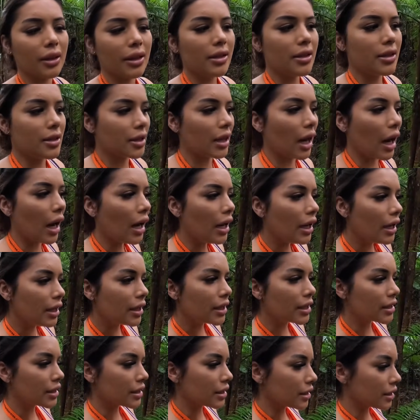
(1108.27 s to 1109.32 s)
It's
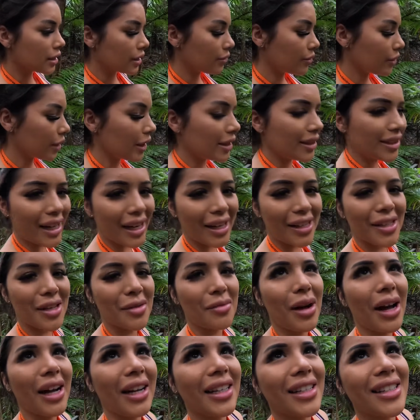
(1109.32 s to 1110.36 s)
nice. It really takes
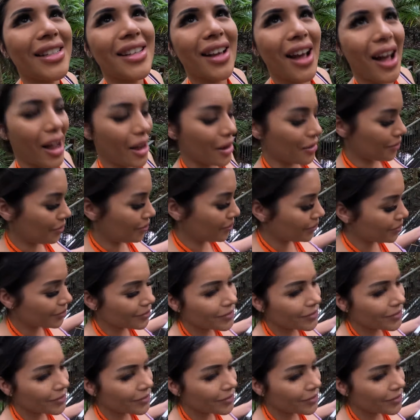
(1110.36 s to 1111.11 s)
you back in time.